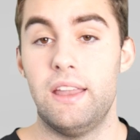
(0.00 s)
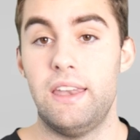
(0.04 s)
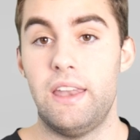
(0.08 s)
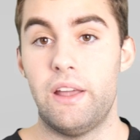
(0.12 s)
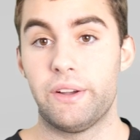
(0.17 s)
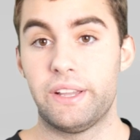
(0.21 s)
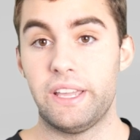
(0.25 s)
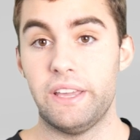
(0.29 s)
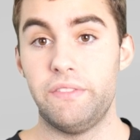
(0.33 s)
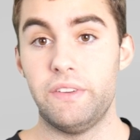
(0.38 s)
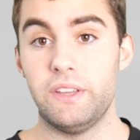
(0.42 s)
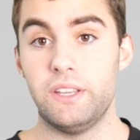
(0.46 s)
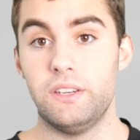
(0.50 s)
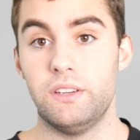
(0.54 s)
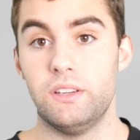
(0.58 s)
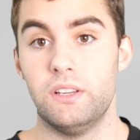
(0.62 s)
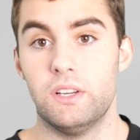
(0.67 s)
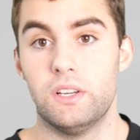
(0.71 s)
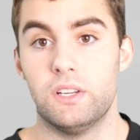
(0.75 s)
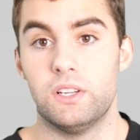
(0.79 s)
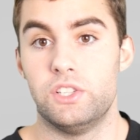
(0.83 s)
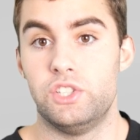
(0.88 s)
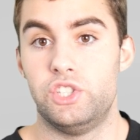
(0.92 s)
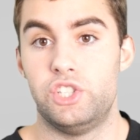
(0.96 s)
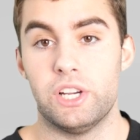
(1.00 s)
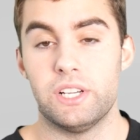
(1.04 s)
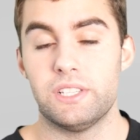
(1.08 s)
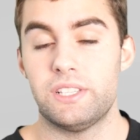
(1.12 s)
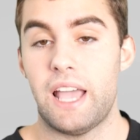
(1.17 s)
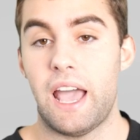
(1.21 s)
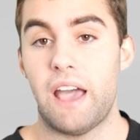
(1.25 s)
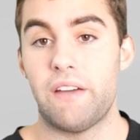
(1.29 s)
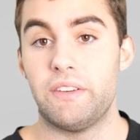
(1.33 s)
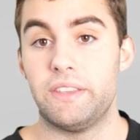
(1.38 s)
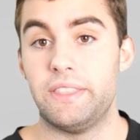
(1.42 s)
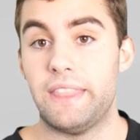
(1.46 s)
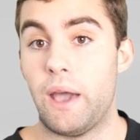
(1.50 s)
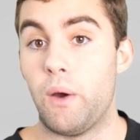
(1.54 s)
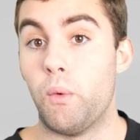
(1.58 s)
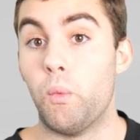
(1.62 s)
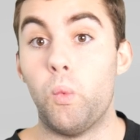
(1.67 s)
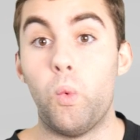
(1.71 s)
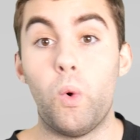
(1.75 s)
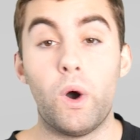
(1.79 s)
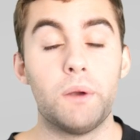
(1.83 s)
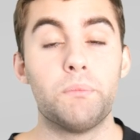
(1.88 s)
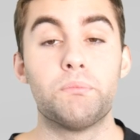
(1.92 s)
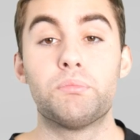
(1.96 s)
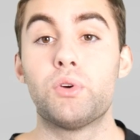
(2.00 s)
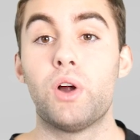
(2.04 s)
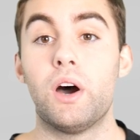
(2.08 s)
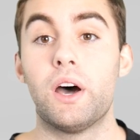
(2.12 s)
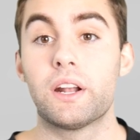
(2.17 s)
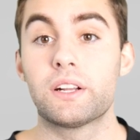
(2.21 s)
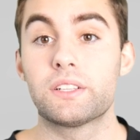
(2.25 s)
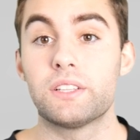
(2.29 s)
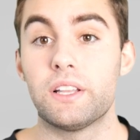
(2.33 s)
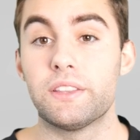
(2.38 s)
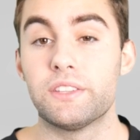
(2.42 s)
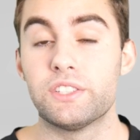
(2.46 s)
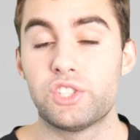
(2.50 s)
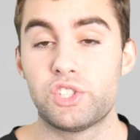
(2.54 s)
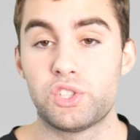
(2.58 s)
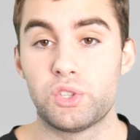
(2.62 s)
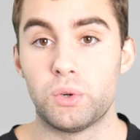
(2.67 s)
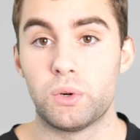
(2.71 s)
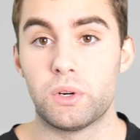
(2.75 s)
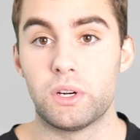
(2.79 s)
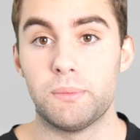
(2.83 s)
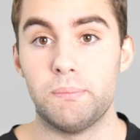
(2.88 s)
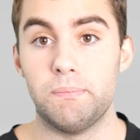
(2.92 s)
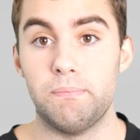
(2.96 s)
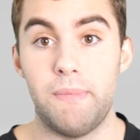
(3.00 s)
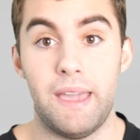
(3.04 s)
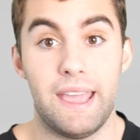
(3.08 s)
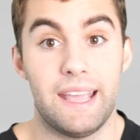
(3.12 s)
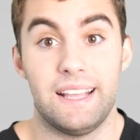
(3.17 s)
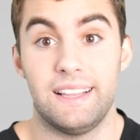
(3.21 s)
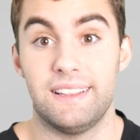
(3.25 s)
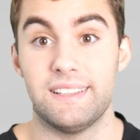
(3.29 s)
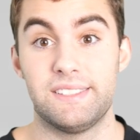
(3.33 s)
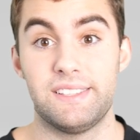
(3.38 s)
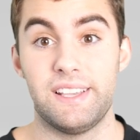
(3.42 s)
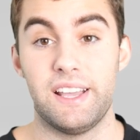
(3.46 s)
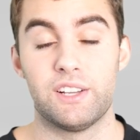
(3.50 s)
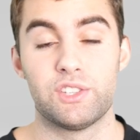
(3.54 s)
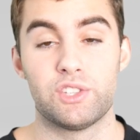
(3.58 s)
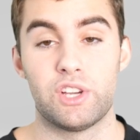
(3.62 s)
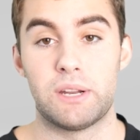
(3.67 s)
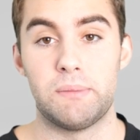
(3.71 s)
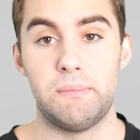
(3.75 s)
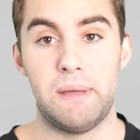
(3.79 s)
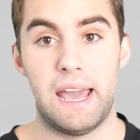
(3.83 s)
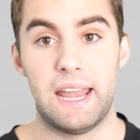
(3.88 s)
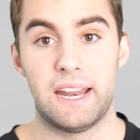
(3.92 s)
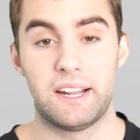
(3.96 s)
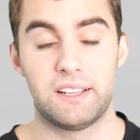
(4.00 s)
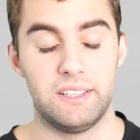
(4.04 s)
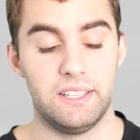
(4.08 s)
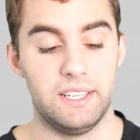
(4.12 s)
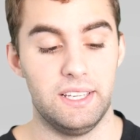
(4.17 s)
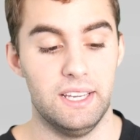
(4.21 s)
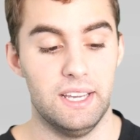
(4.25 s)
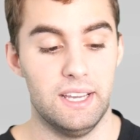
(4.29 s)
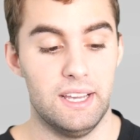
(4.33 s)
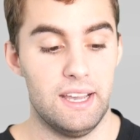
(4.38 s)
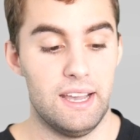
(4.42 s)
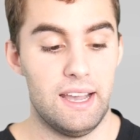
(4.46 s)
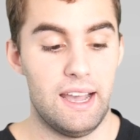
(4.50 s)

Now, given just having that one product on the store, making the sales automatically,